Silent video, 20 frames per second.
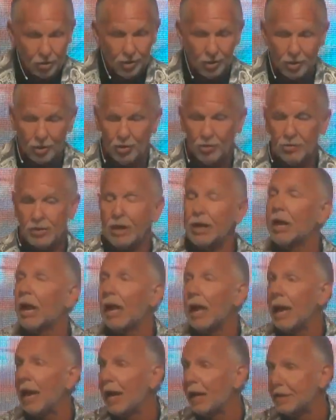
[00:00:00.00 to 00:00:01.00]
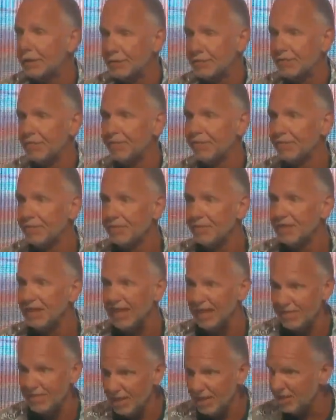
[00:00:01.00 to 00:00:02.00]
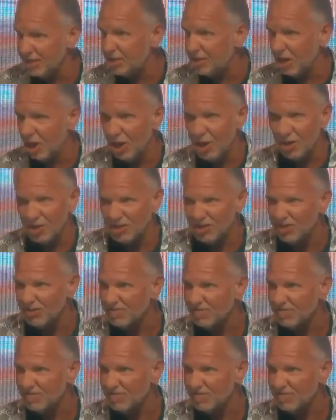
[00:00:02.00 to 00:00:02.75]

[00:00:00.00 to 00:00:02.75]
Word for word: are on decline, even in the church,